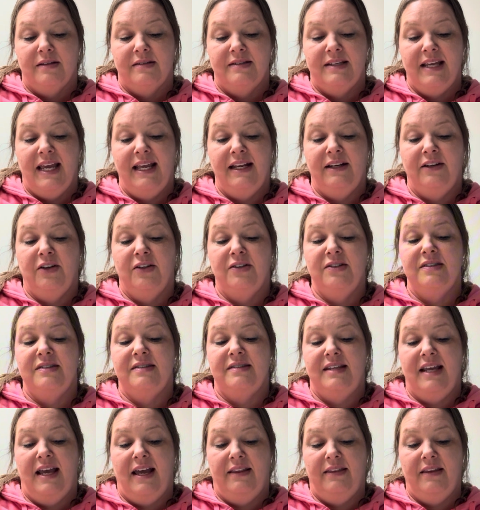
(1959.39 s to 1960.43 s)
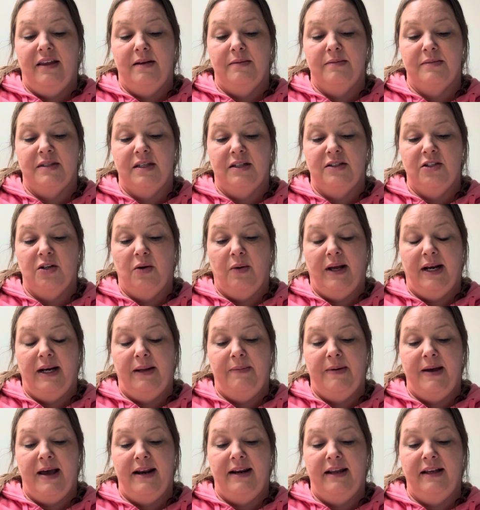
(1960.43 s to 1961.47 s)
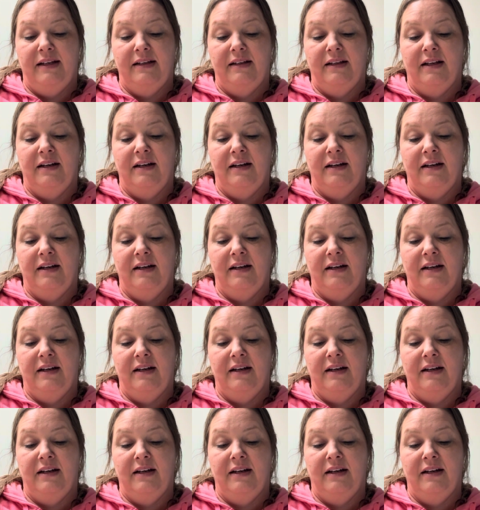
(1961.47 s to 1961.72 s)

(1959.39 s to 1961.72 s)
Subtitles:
"Tate couldn't stand them," said Joanna Pettit,